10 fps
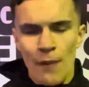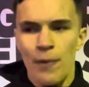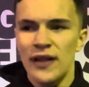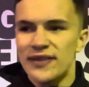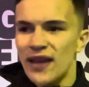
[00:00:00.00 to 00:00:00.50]

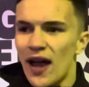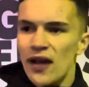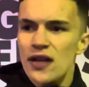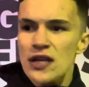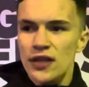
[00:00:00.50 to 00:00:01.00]
But
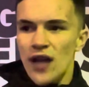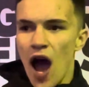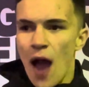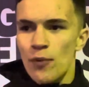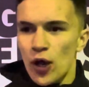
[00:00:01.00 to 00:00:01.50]
no,
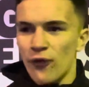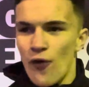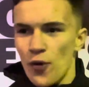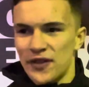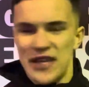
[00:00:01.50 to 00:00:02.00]
I'm looking
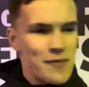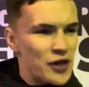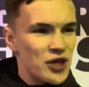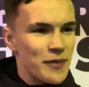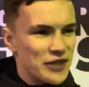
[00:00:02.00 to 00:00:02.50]
forward to seeing where
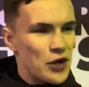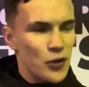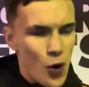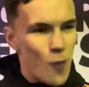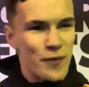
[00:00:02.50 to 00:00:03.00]
Jimmy's going to
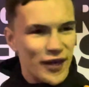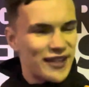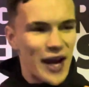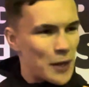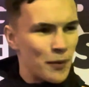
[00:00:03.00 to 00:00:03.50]
go because
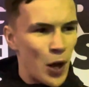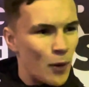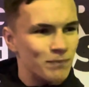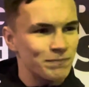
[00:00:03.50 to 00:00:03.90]
I like him a lot.